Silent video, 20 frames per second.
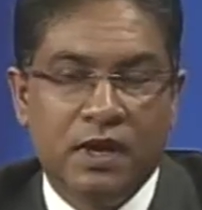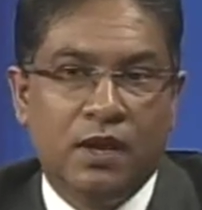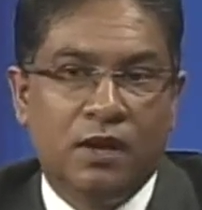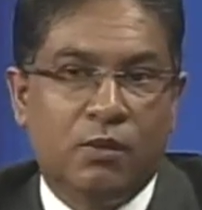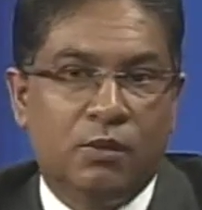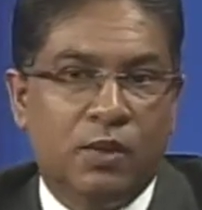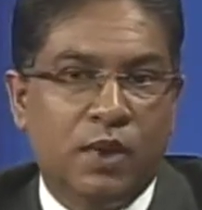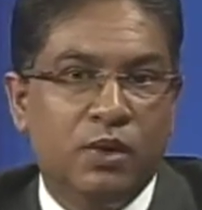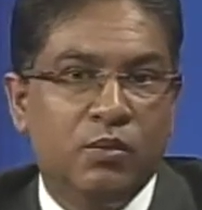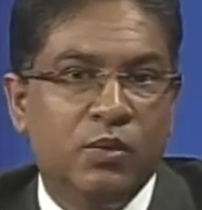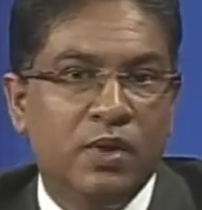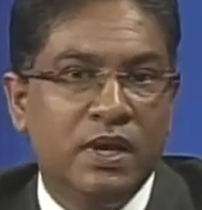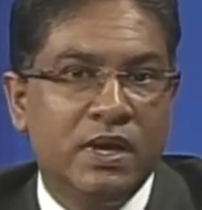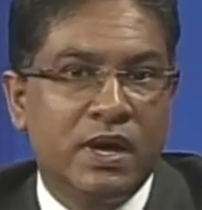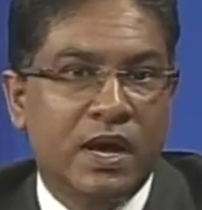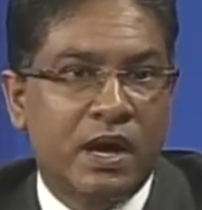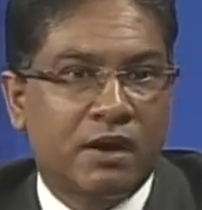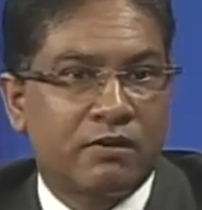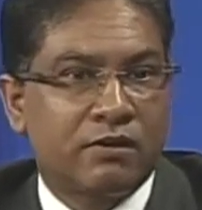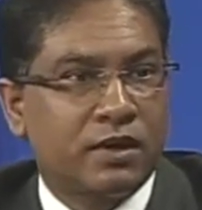When we
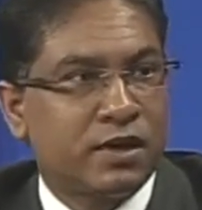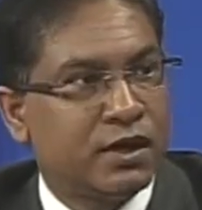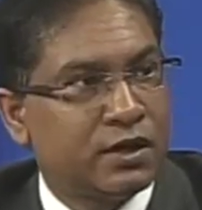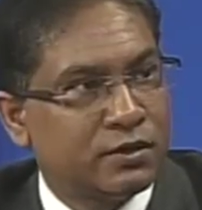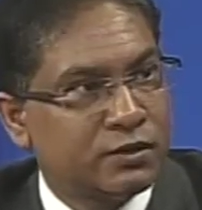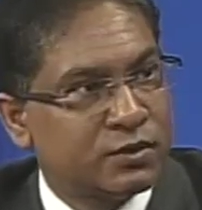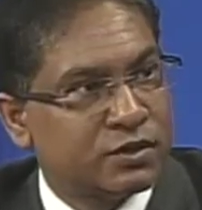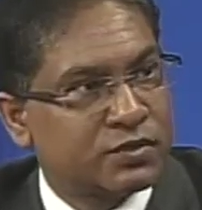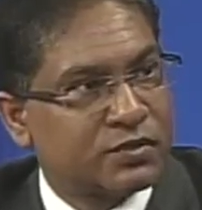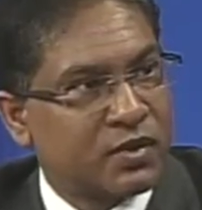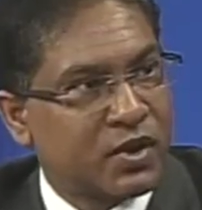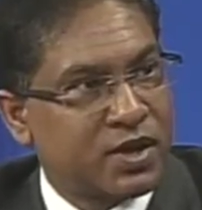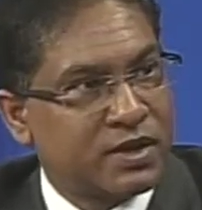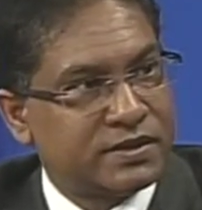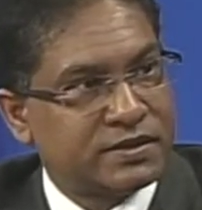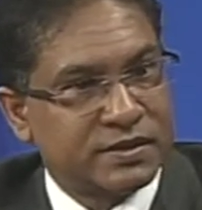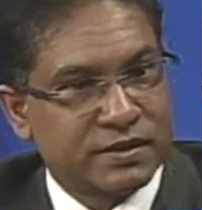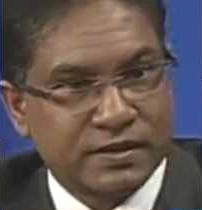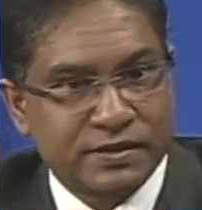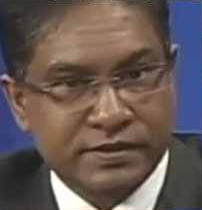aggregate those
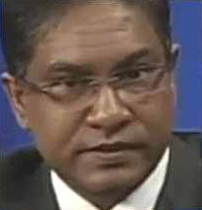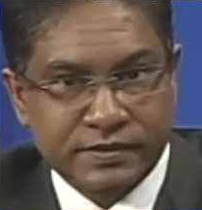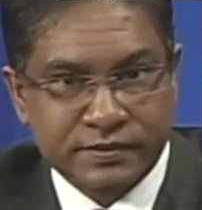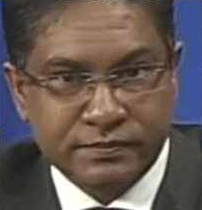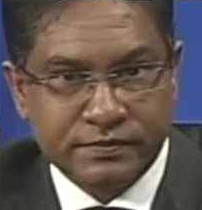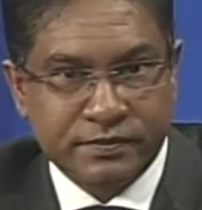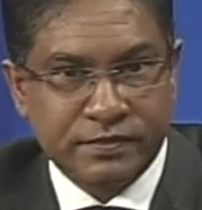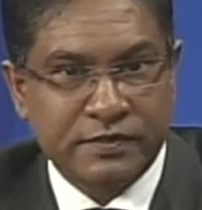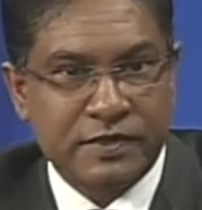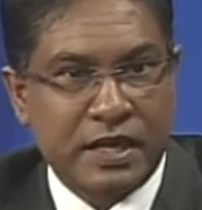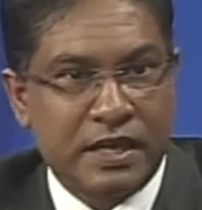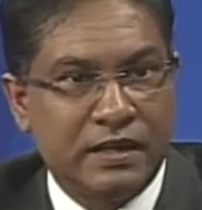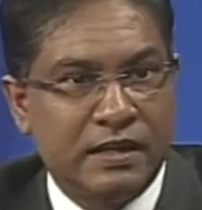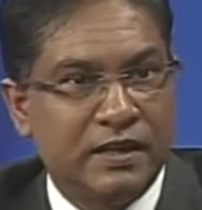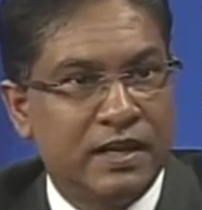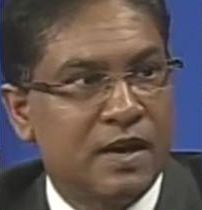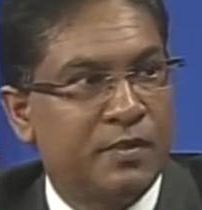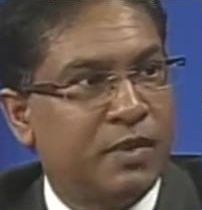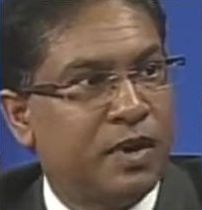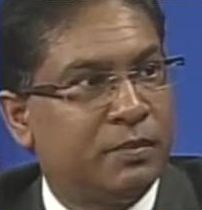prices, tally
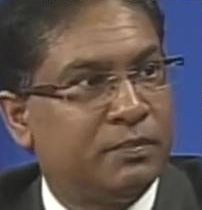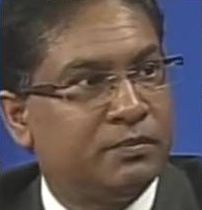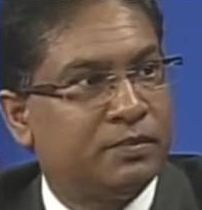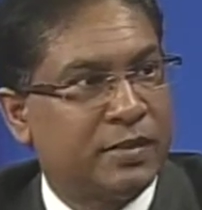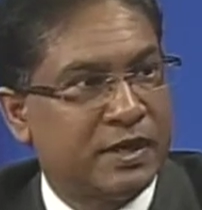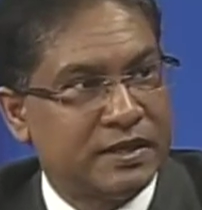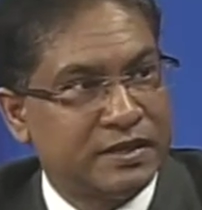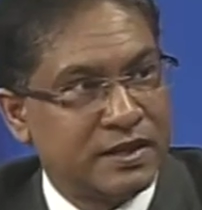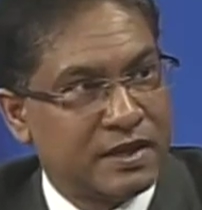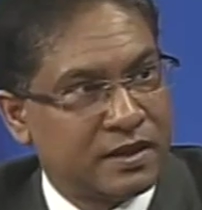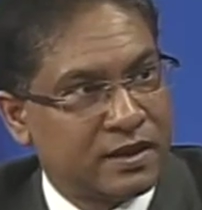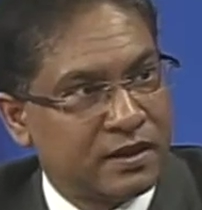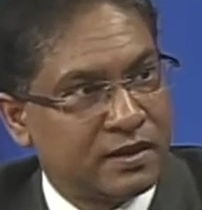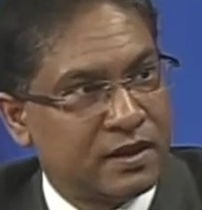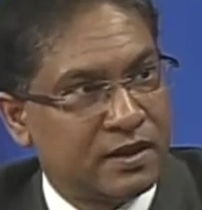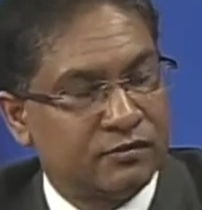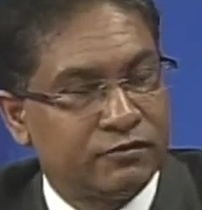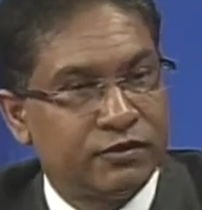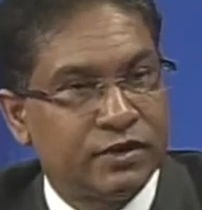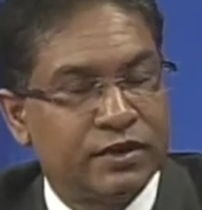them up, and take an
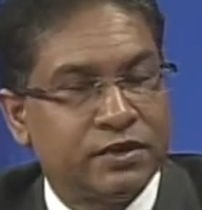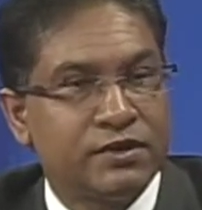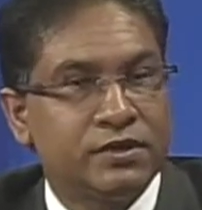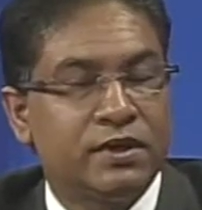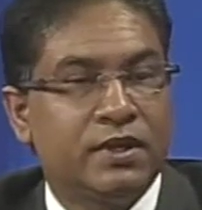average,